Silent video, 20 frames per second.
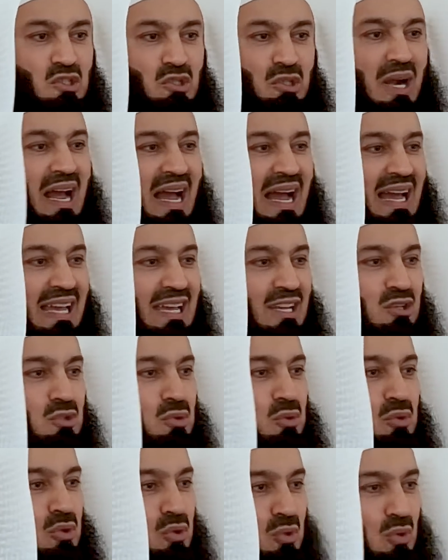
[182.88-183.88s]
try
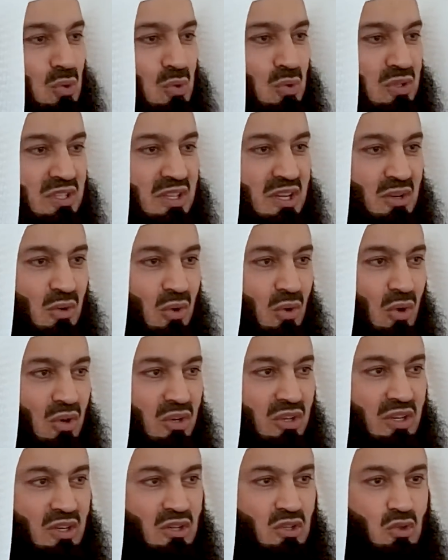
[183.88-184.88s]
to use in
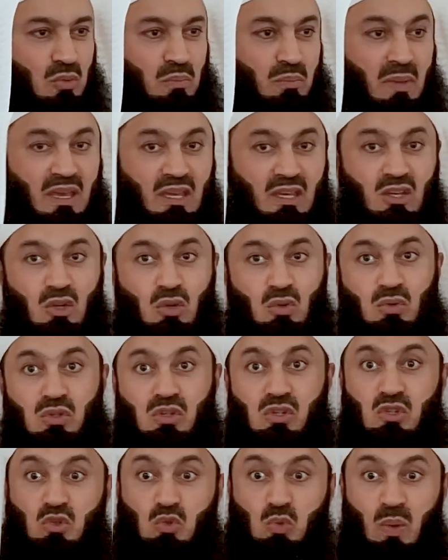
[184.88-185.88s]
order to make you
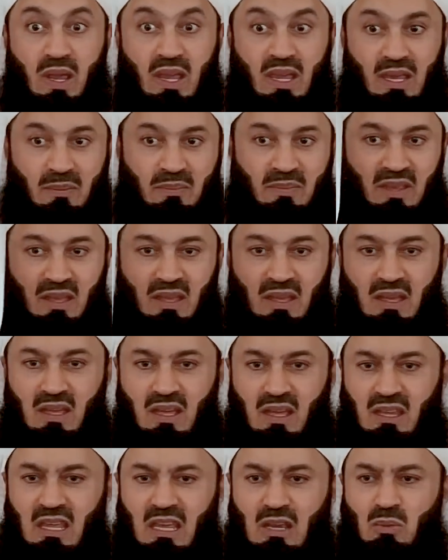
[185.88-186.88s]
sway.
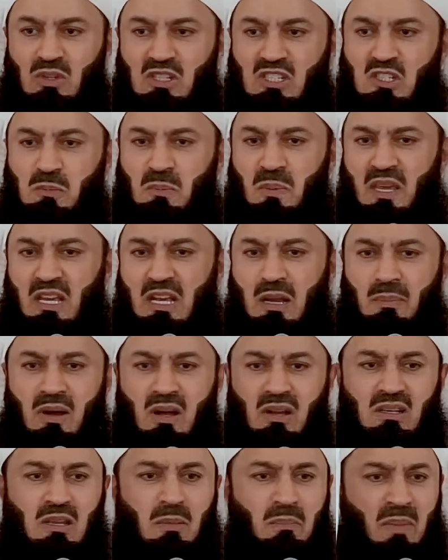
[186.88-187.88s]
They will speak
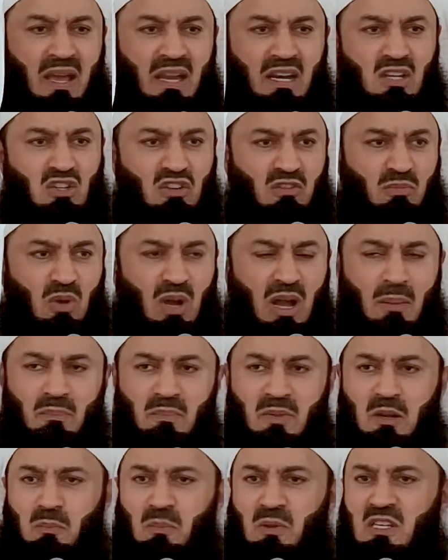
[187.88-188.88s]
about the marriage of
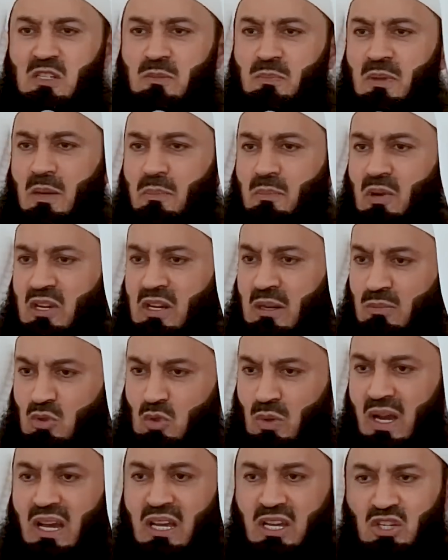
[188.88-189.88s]
Muhammad, peace be upon him,
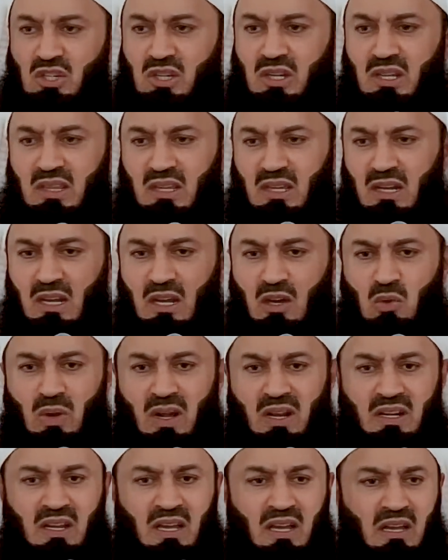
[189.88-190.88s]
to Aisha radiallahu
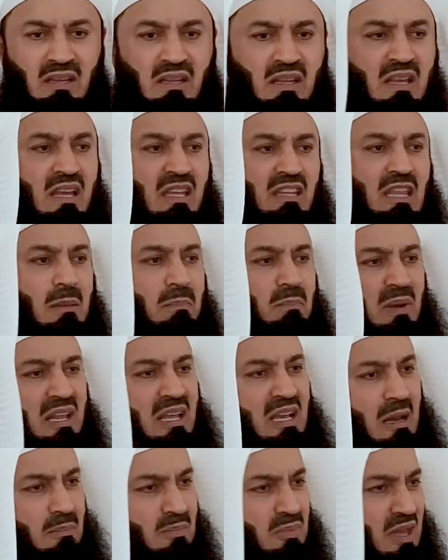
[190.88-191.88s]
anha. They
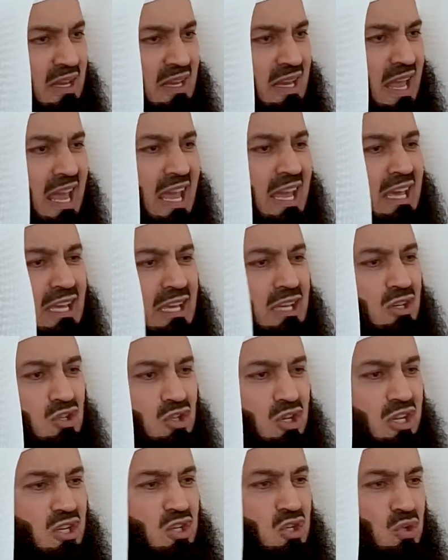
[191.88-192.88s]
bring up that
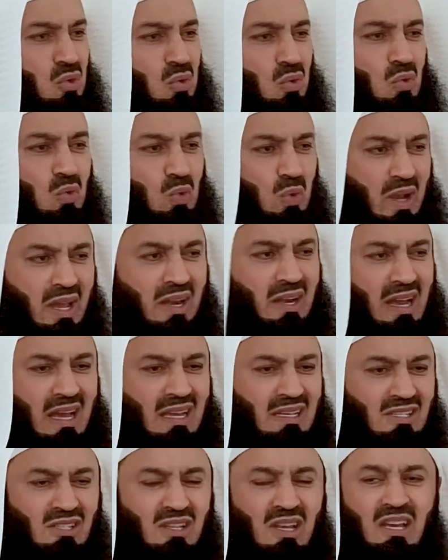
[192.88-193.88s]
age issue,
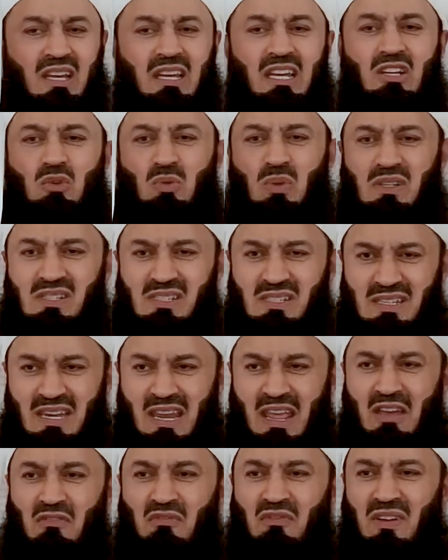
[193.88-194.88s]
whereas it was
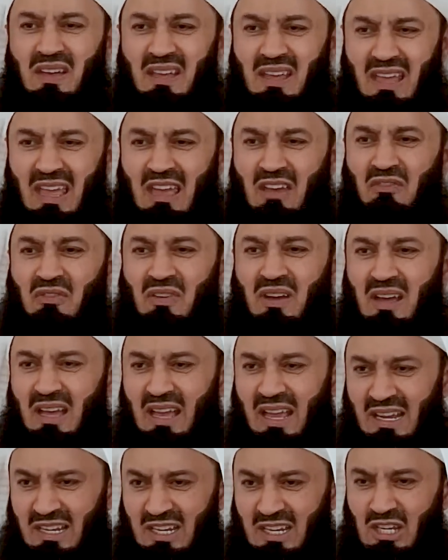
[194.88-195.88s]
never ever
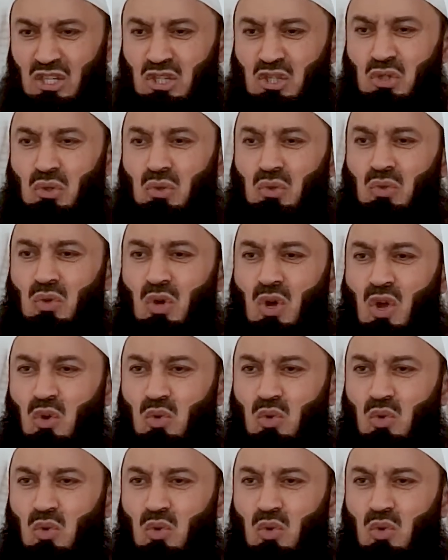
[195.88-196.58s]
an issue